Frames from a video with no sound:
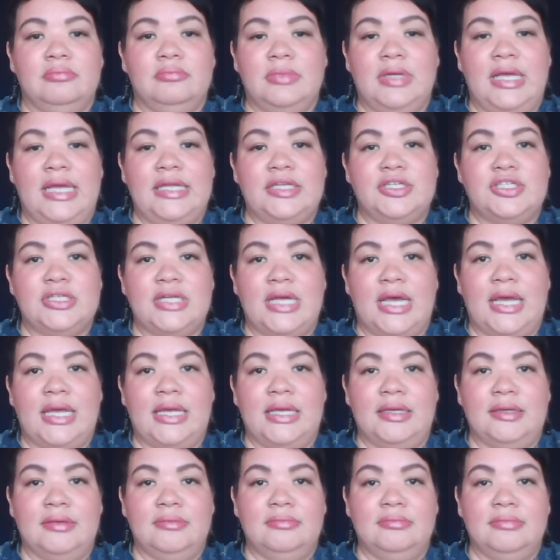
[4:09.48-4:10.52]
each
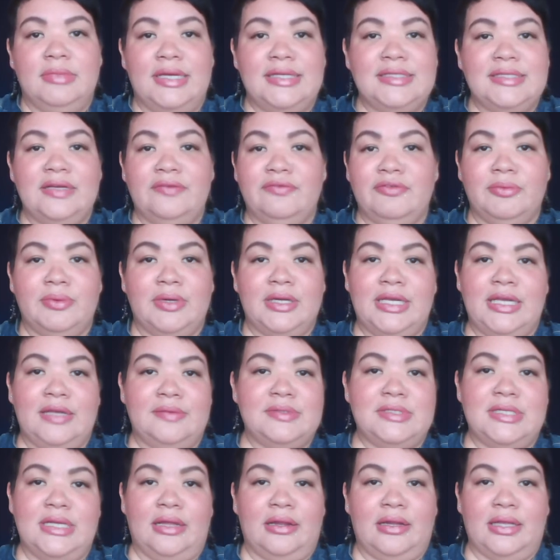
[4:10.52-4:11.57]
day, as everyone
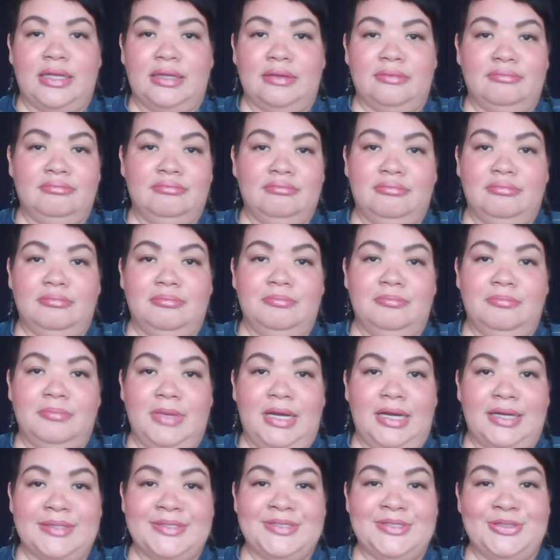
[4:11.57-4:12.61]
keeps telling
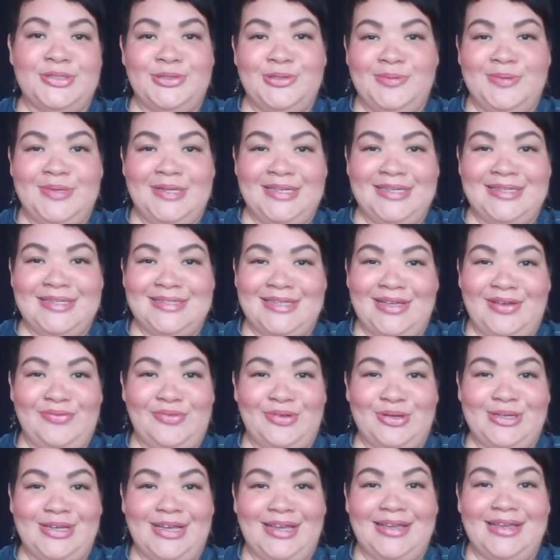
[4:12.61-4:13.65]
us newbies,
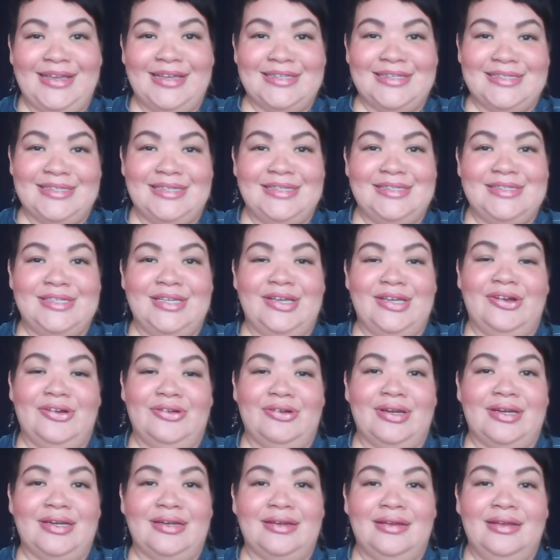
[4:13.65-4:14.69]
every day gets
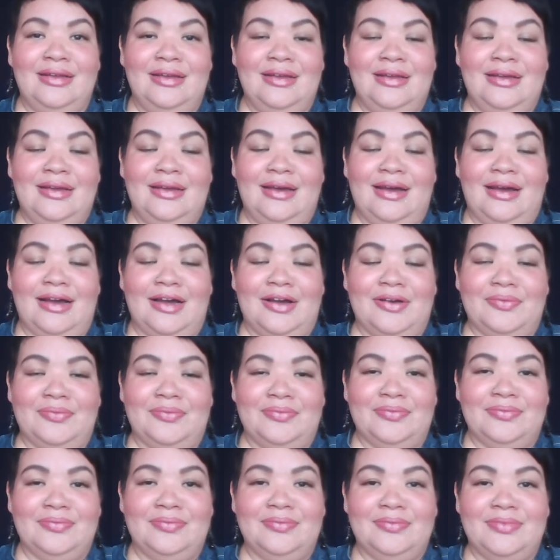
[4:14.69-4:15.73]
easier, and
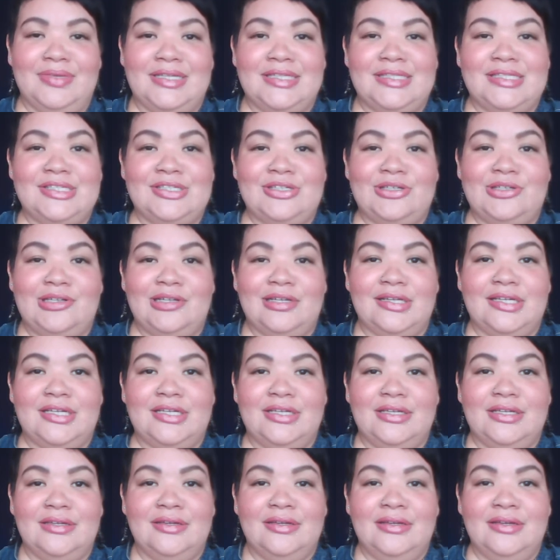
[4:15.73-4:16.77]
it's
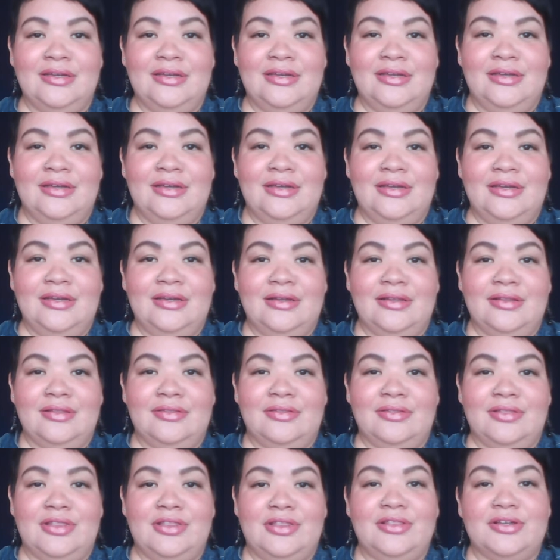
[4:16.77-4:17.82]
certainly
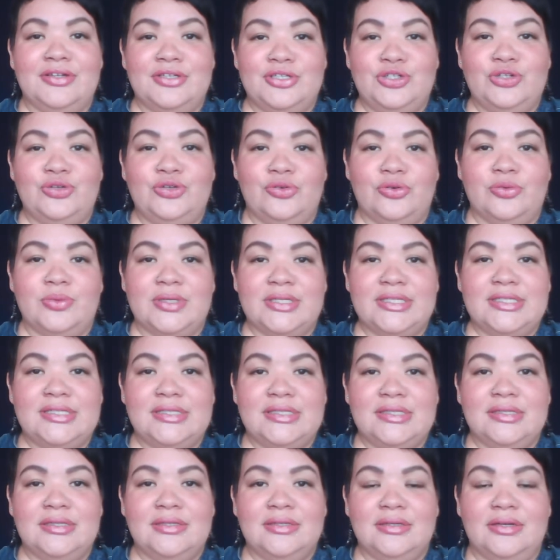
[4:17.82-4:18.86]
the
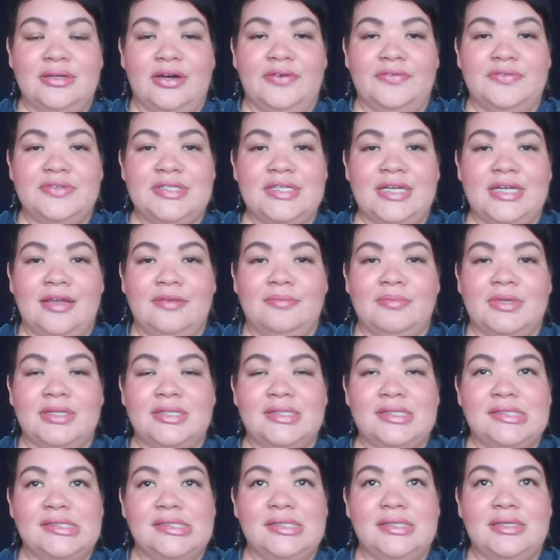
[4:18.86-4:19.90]
truest of
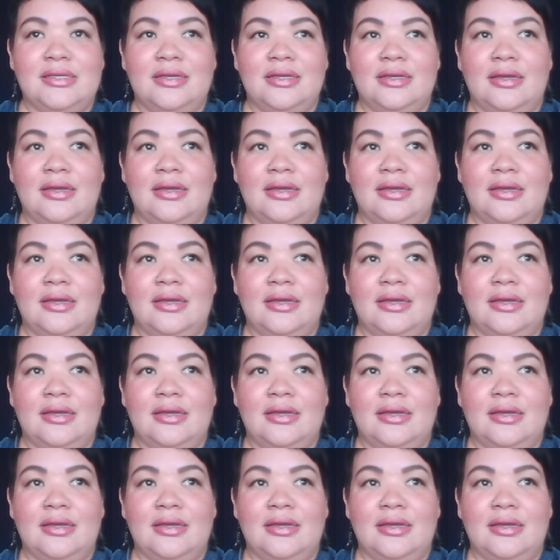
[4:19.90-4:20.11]
statements.